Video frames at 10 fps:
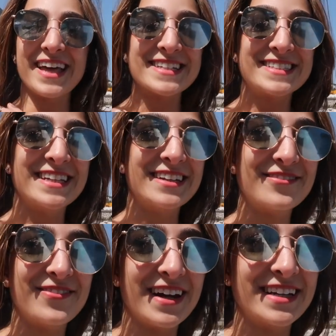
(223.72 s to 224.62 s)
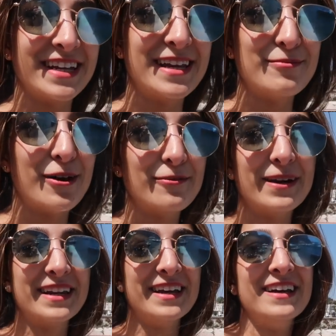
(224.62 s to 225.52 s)
That scene in Finding Nemo
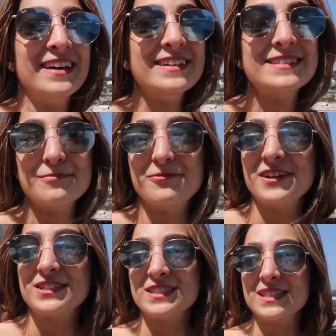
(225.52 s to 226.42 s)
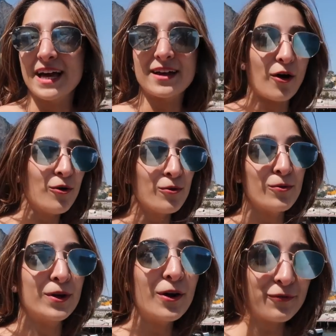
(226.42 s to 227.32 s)
when some fish is like,
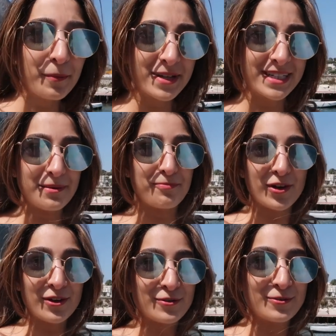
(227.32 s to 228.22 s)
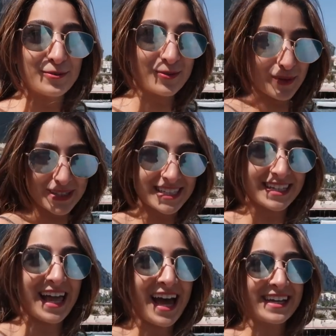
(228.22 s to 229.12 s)
oh, you're from the deep blue. What's
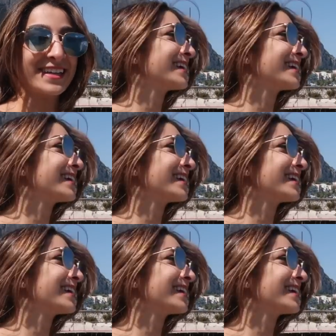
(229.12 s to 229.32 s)
it like?